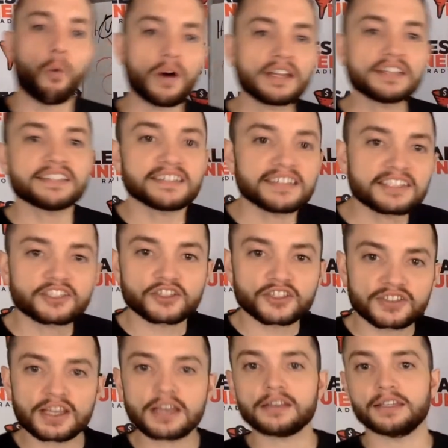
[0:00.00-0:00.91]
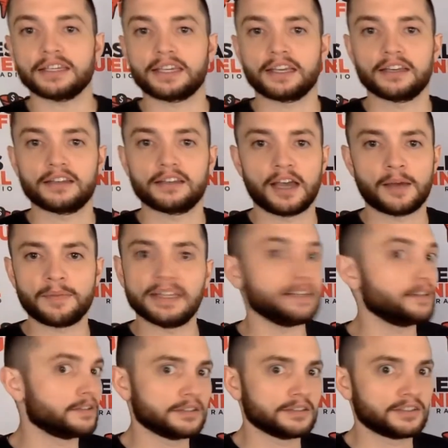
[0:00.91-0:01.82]
What is it that you're selling? I
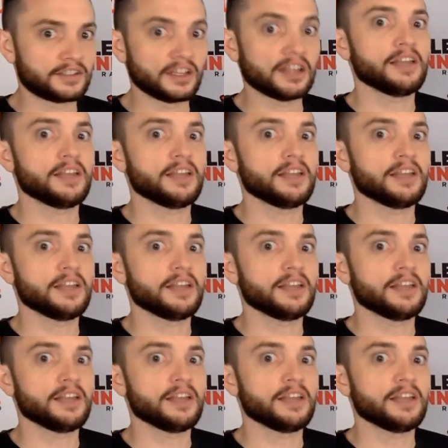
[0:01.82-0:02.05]
mean,